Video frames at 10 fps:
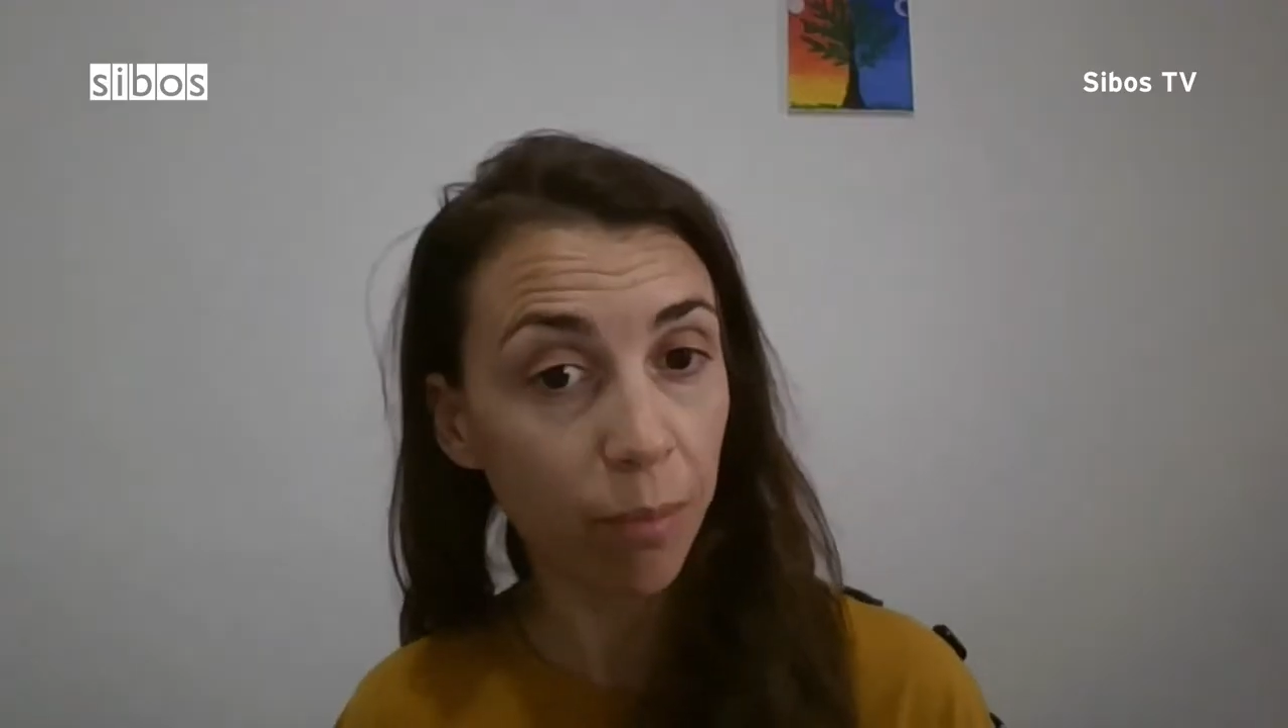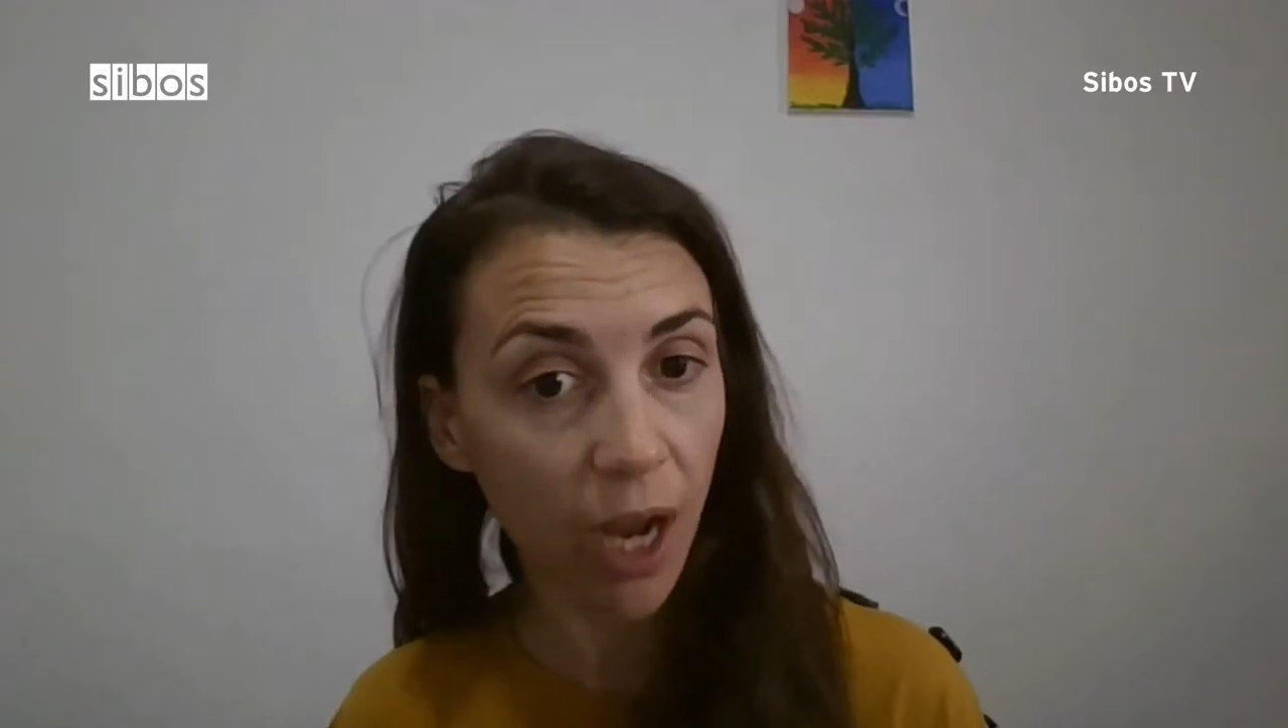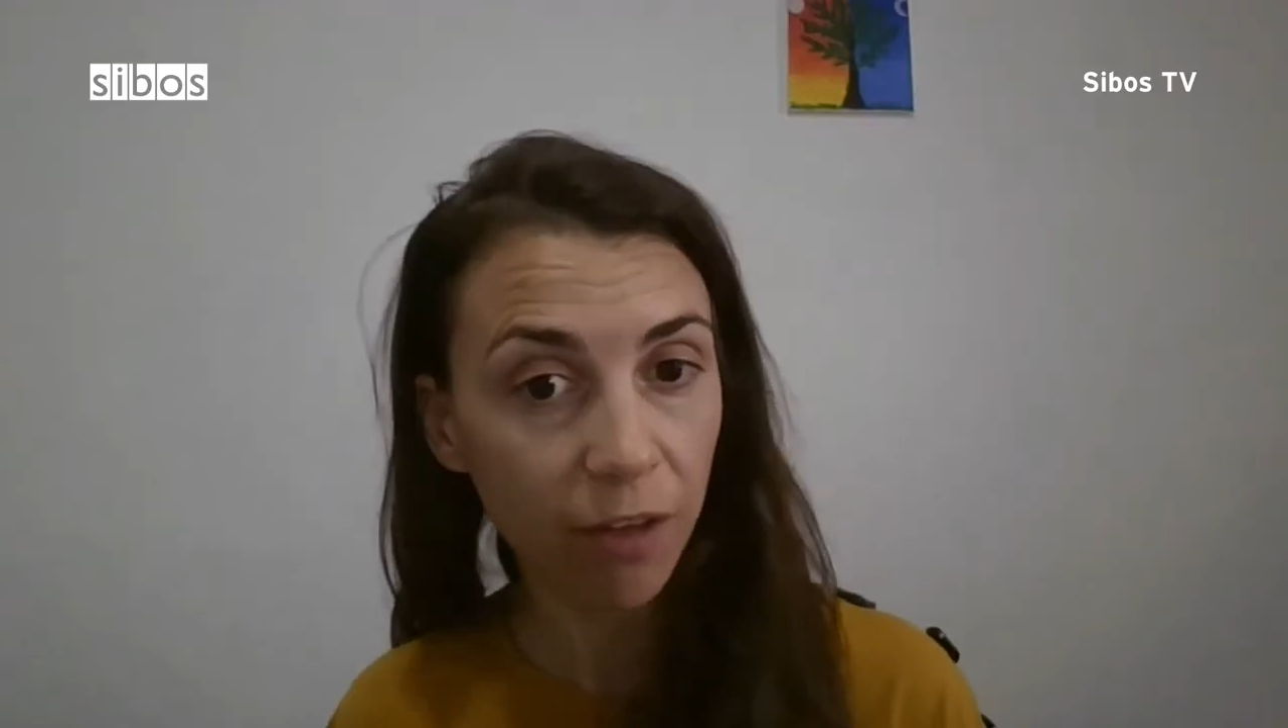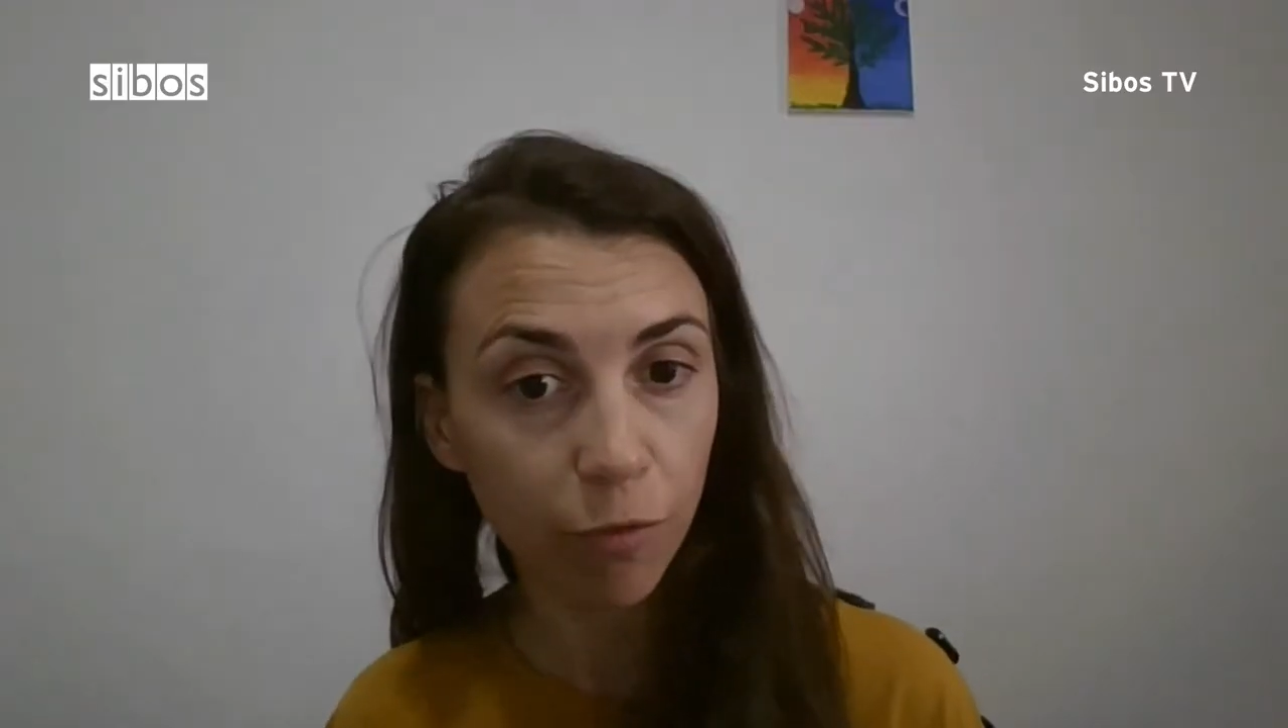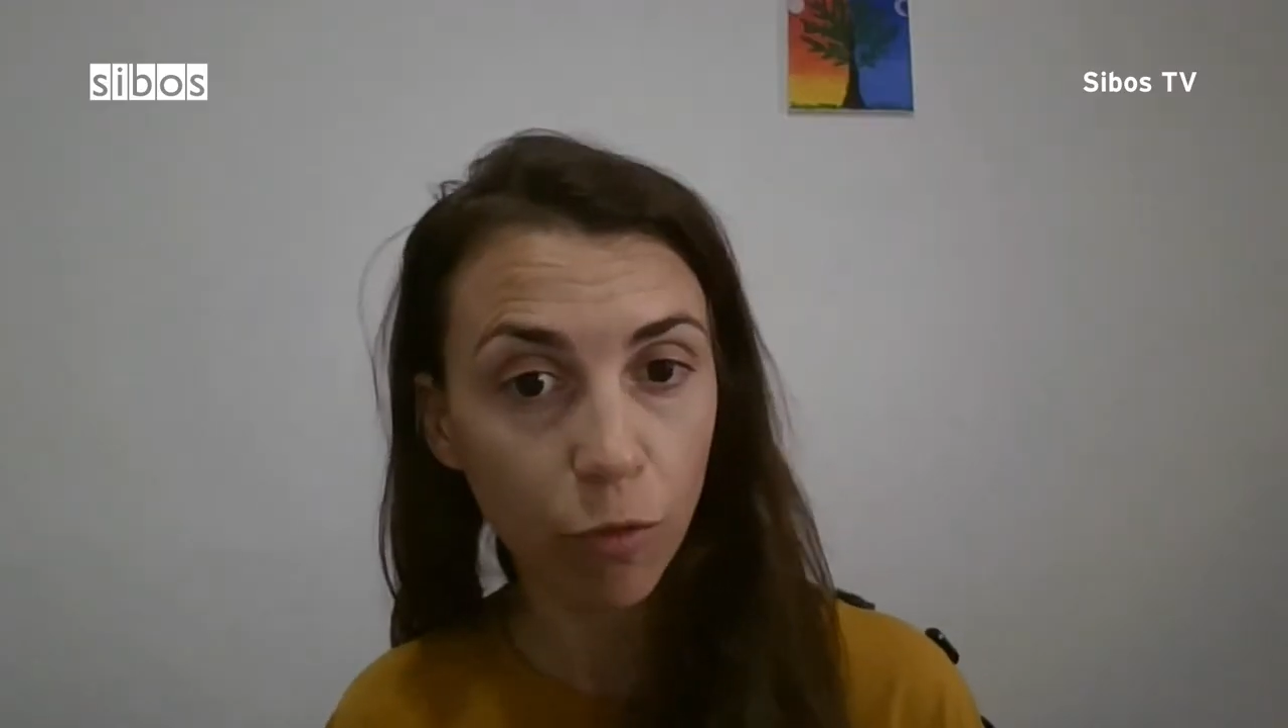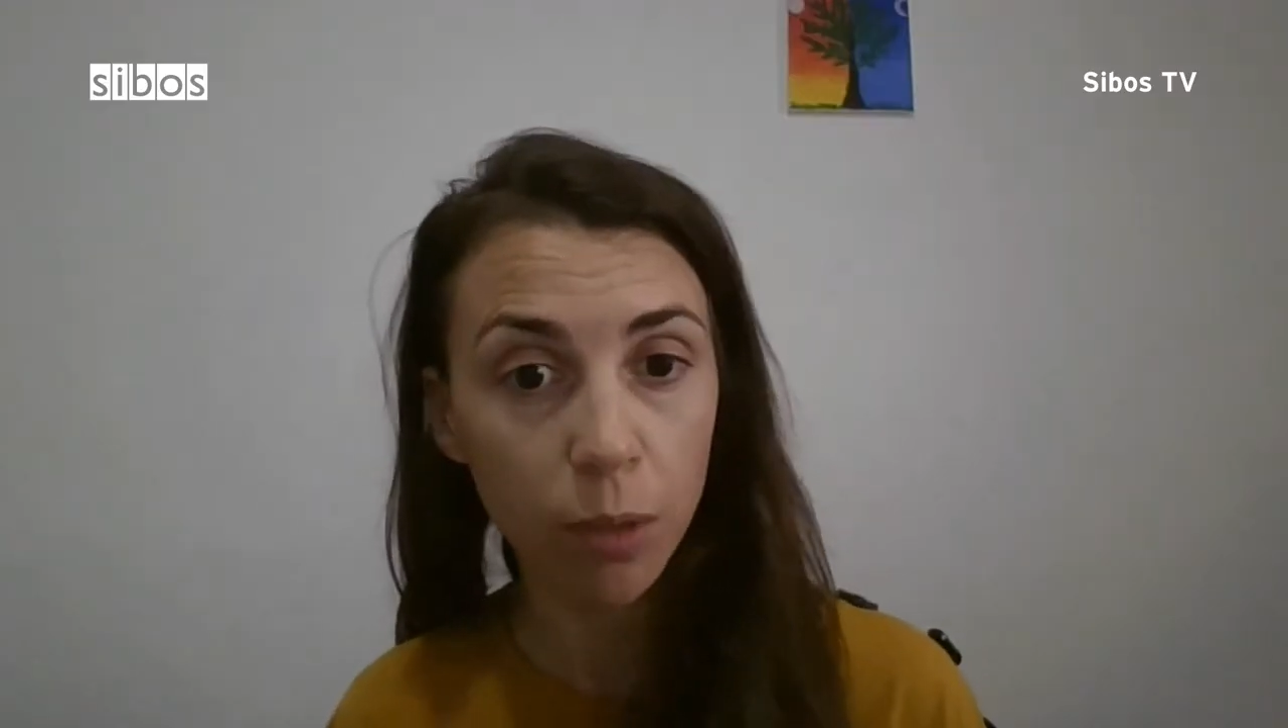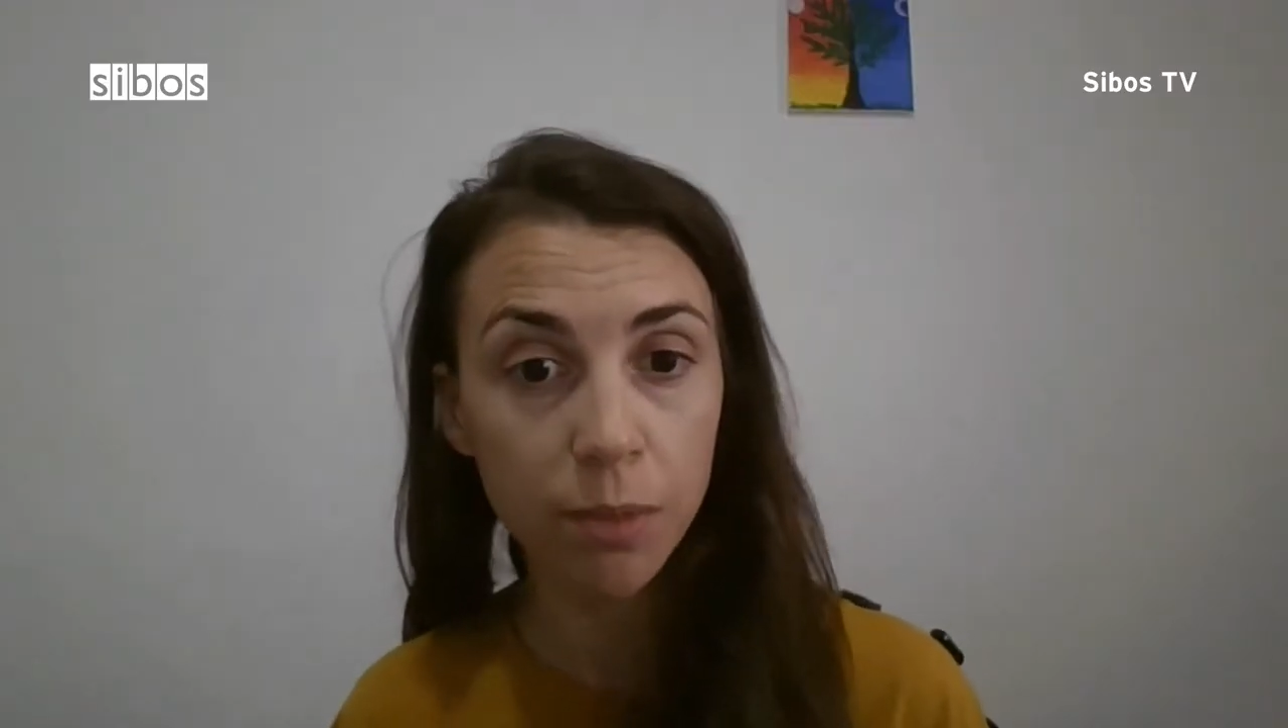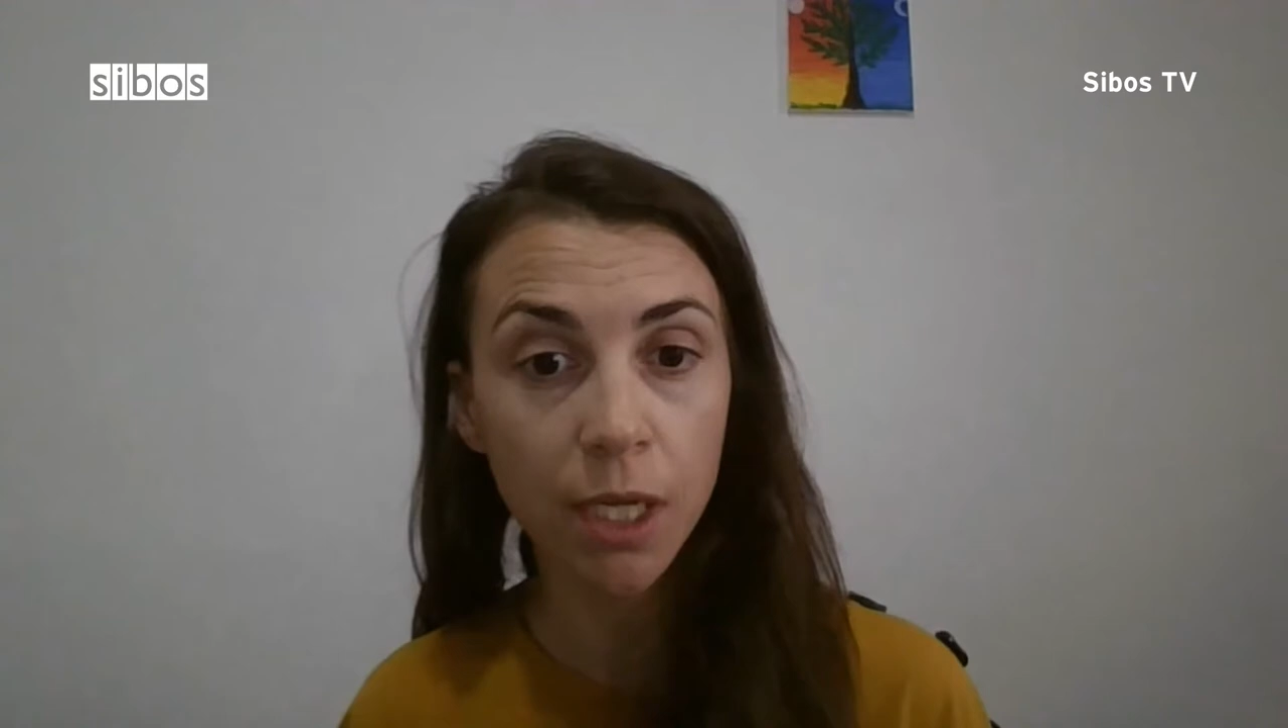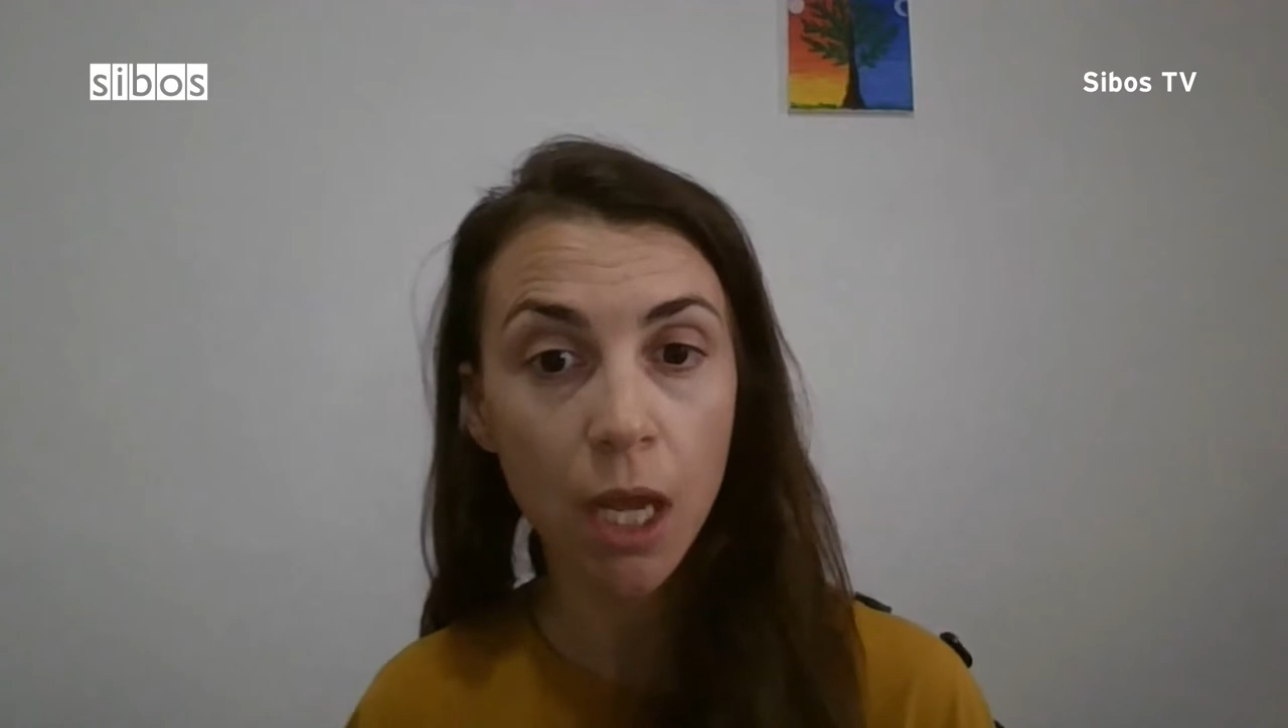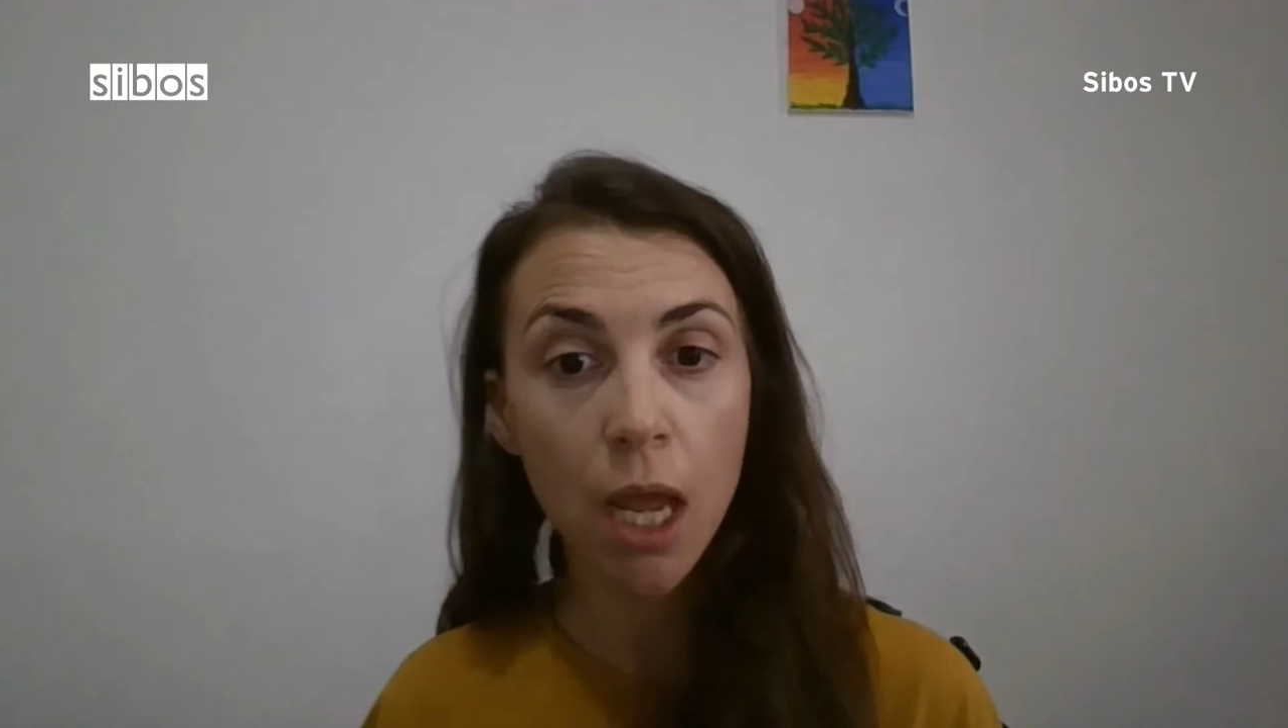money
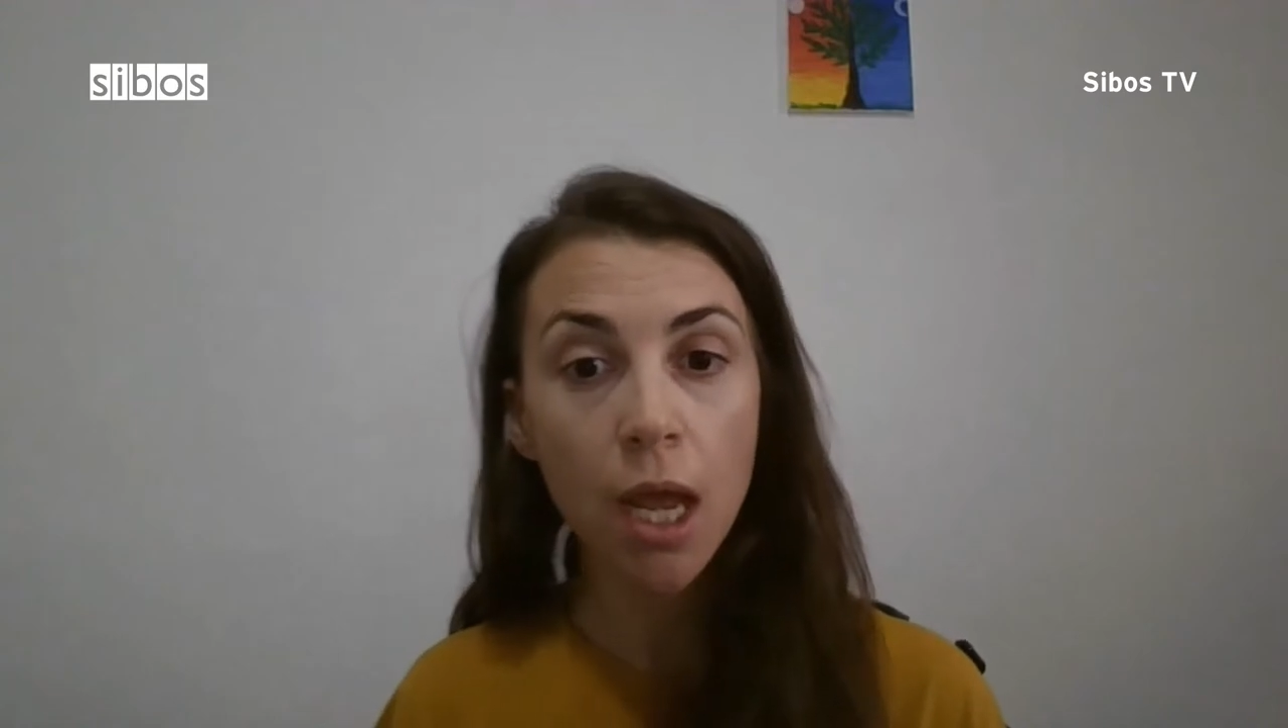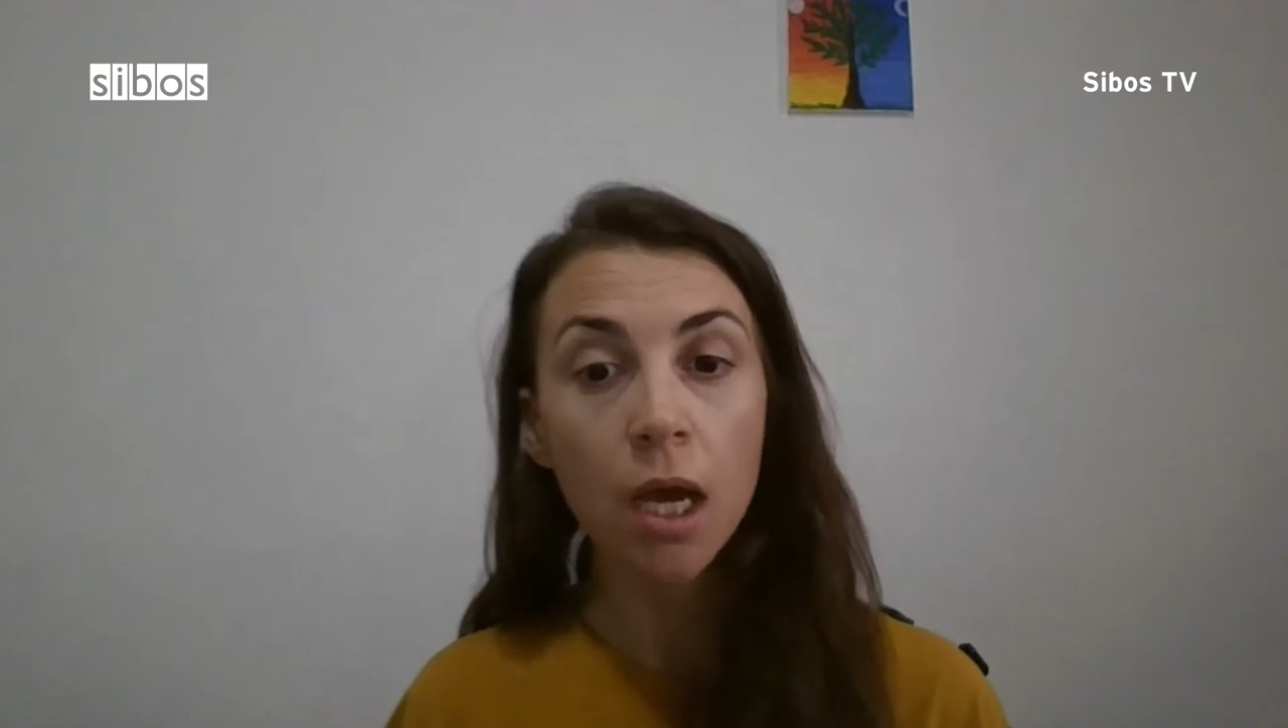platforms,